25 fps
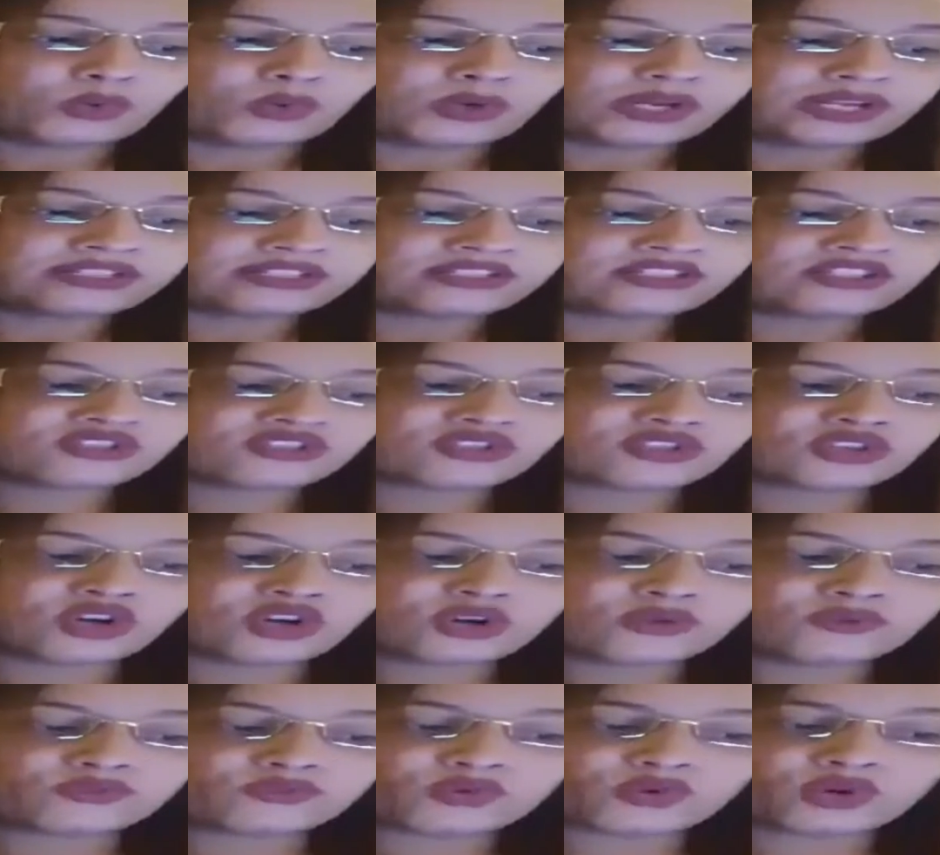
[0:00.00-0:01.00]
with
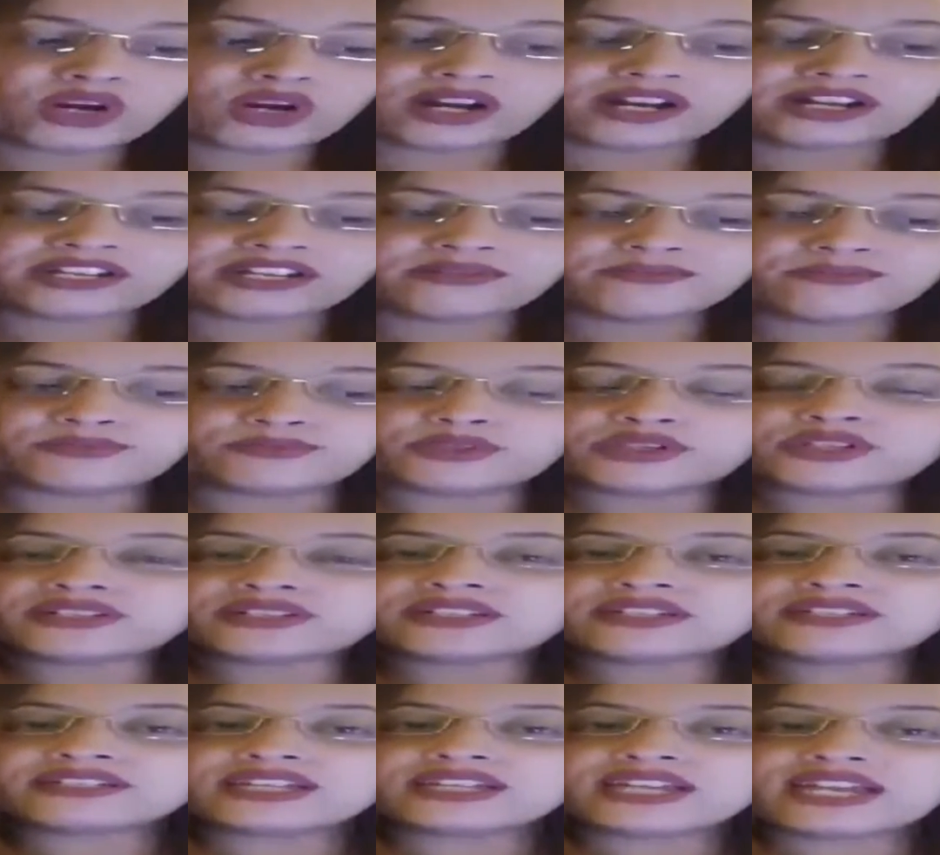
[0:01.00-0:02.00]
someone
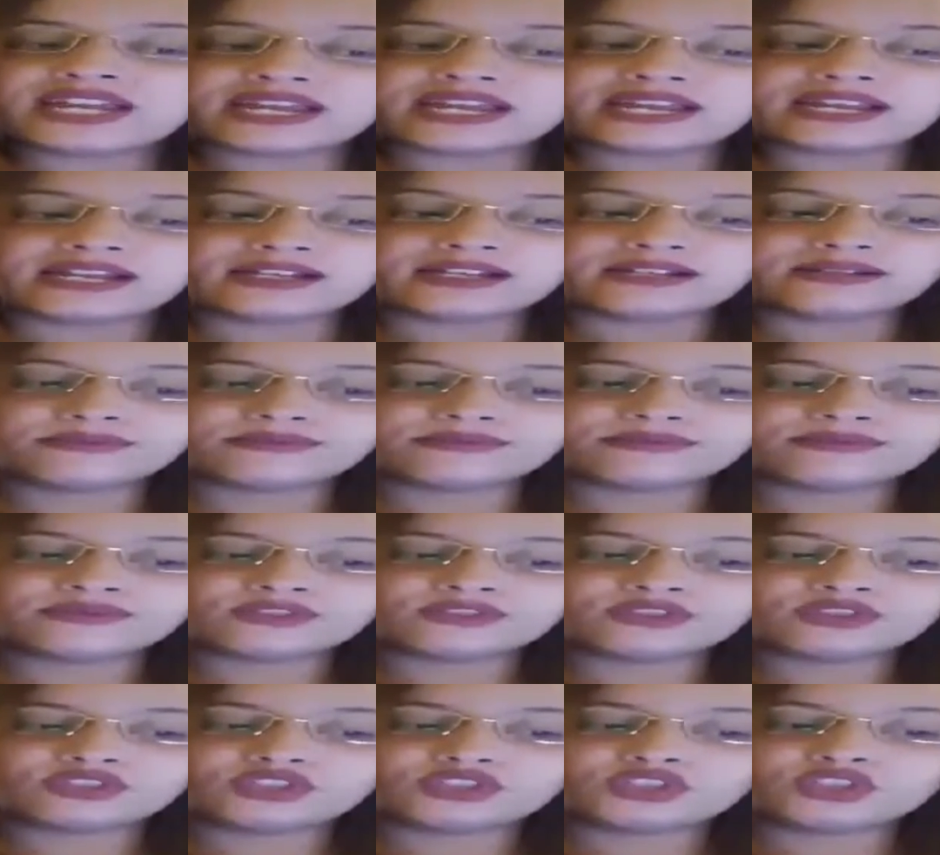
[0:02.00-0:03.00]
important
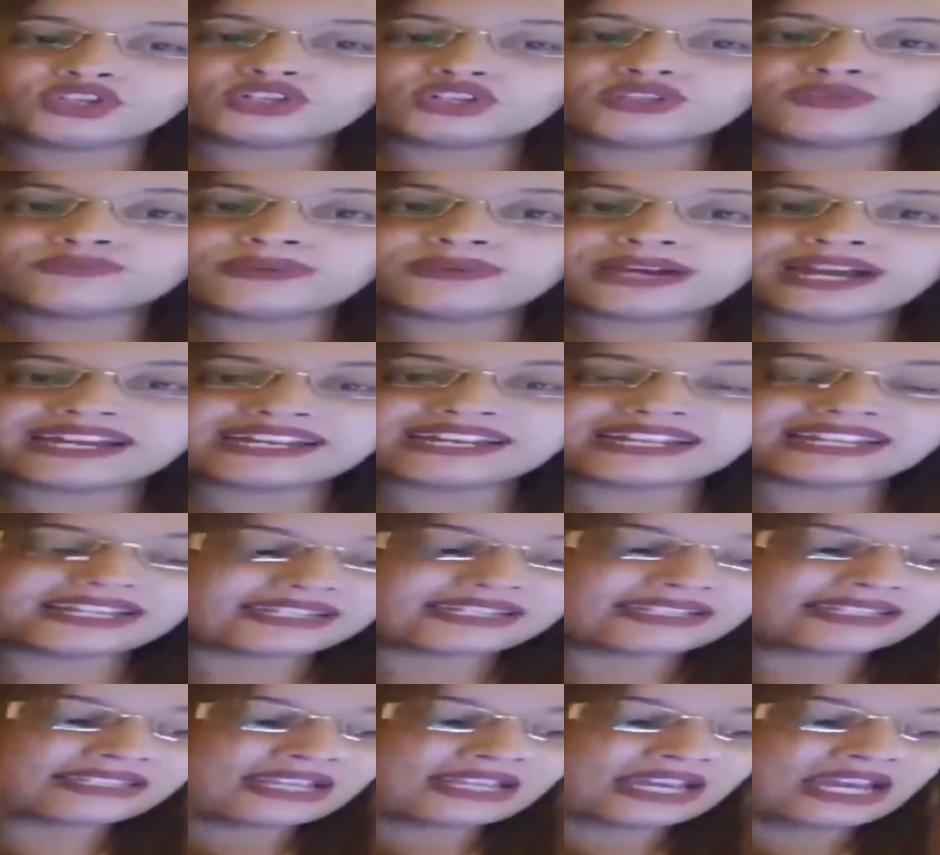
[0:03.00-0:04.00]
and not by
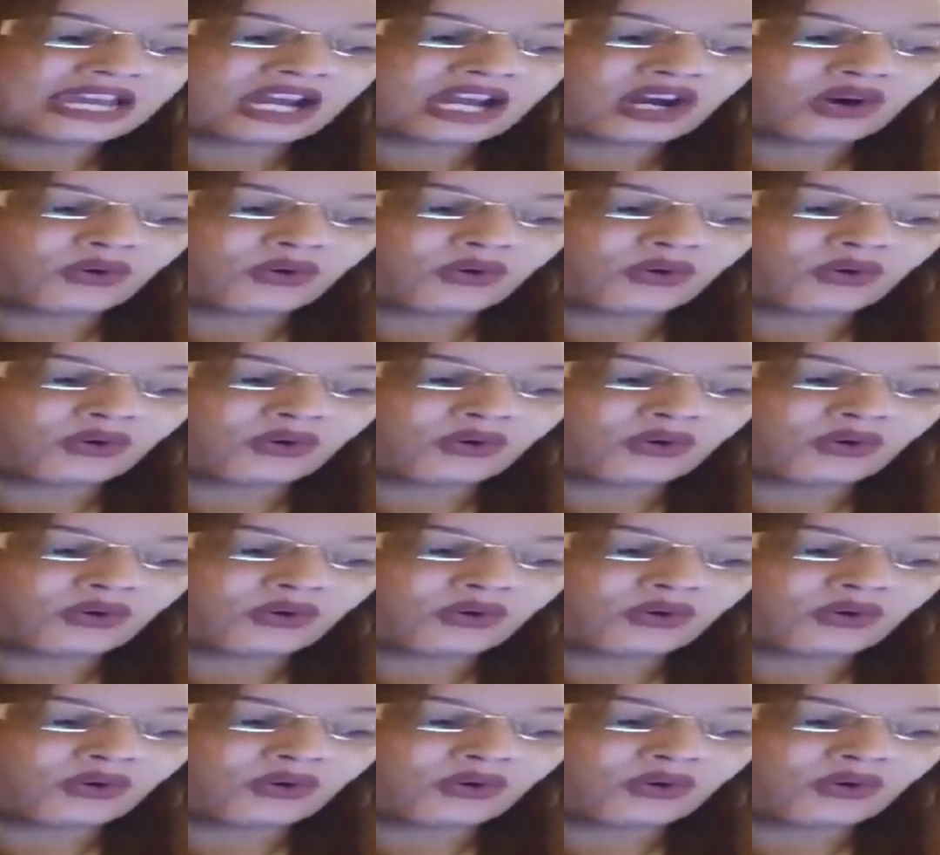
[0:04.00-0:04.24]
this